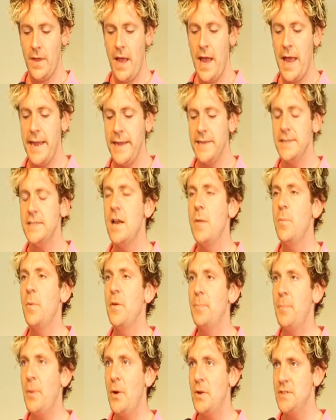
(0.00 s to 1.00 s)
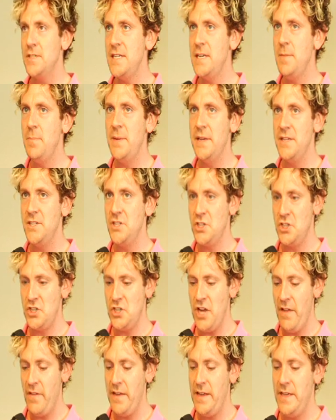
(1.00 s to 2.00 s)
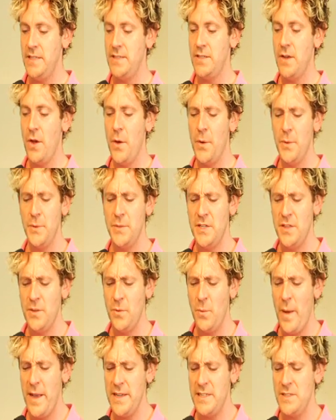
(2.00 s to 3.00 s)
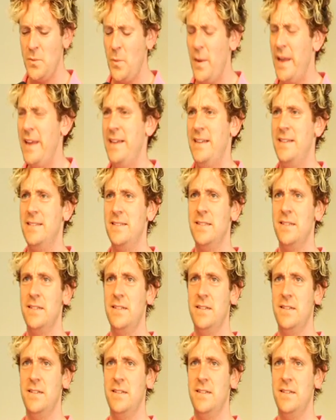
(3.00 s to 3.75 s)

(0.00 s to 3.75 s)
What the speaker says: I ended up with Percy Bysshe Shelley's Ode to the West Wind.